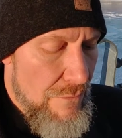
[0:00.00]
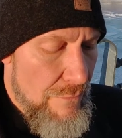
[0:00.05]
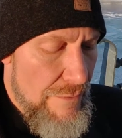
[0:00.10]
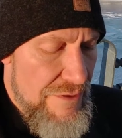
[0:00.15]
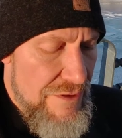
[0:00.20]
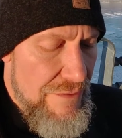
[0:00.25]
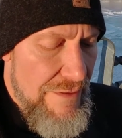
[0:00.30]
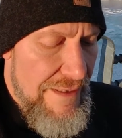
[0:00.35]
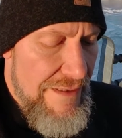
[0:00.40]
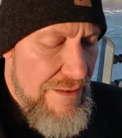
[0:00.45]

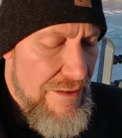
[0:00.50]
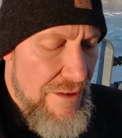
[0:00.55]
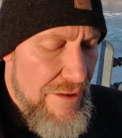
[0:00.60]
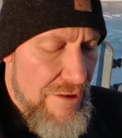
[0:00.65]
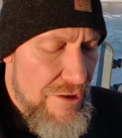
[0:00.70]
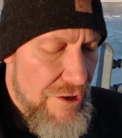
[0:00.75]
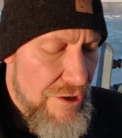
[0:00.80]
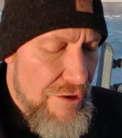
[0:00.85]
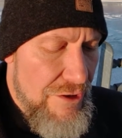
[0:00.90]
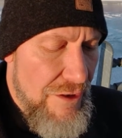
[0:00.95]
Would you like a
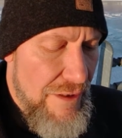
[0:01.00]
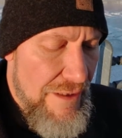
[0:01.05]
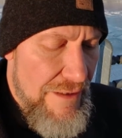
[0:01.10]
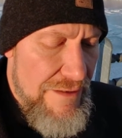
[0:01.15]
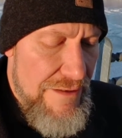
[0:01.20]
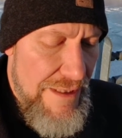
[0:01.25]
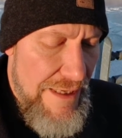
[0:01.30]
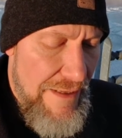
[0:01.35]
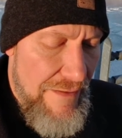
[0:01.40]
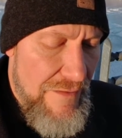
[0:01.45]
good
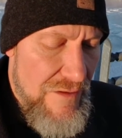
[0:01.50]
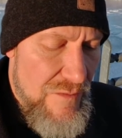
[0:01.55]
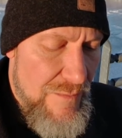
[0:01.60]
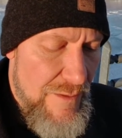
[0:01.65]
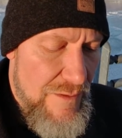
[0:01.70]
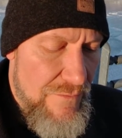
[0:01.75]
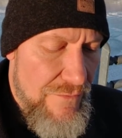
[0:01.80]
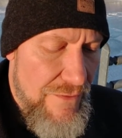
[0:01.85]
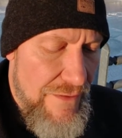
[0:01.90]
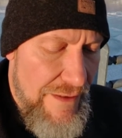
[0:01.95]
luck
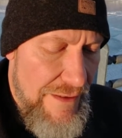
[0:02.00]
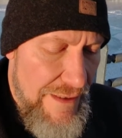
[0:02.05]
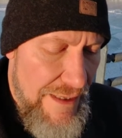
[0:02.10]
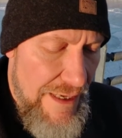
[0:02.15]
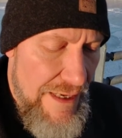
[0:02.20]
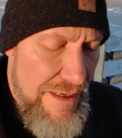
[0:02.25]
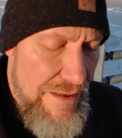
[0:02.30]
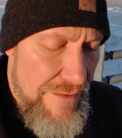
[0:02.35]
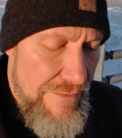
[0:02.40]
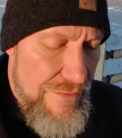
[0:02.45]
talisman for the
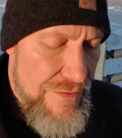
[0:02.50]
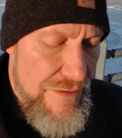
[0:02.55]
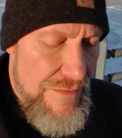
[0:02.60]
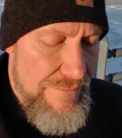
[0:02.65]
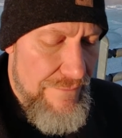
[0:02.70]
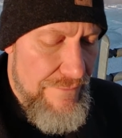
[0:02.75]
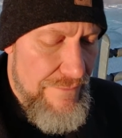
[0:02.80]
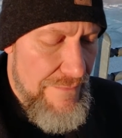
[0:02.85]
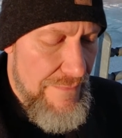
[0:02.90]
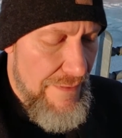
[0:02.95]
caves?
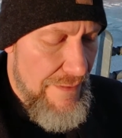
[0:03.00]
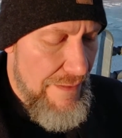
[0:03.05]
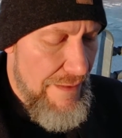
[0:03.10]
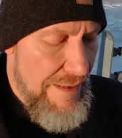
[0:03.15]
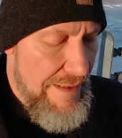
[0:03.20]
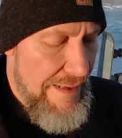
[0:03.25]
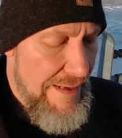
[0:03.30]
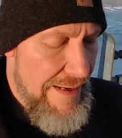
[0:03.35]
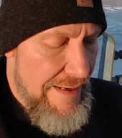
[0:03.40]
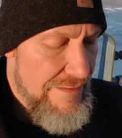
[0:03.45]

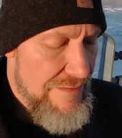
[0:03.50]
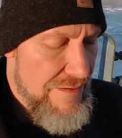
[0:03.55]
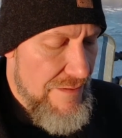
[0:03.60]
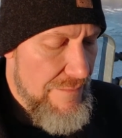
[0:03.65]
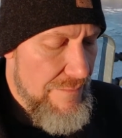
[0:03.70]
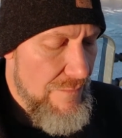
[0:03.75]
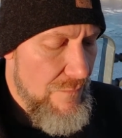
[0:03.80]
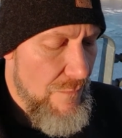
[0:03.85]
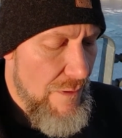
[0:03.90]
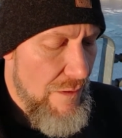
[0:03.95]
I asked
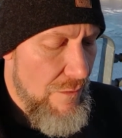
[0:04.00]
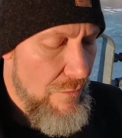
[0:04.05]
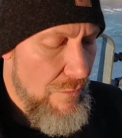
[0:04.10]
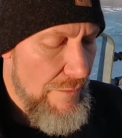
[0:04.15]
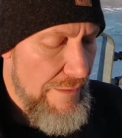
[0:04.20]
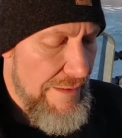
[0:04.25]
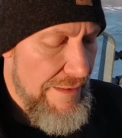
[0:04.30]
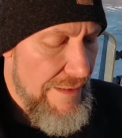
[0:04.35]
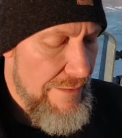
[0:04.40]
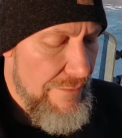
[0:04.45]
them while
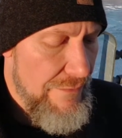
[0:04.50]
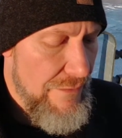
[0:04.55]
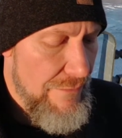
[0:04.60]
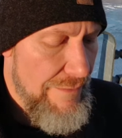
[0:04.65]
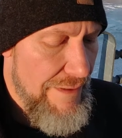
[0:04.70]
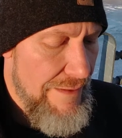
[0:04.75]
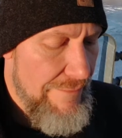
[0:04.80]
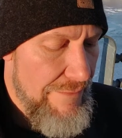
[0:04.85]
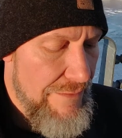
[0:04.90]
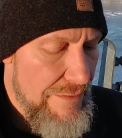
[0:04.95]
holding out the
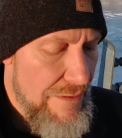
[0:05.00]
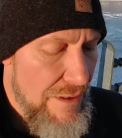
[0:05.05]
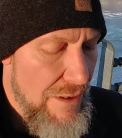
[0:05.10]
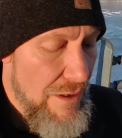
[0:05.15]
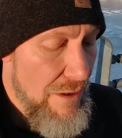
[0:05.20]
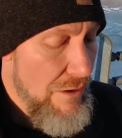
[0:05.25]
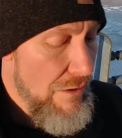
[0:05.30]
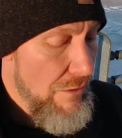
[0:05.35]
raven.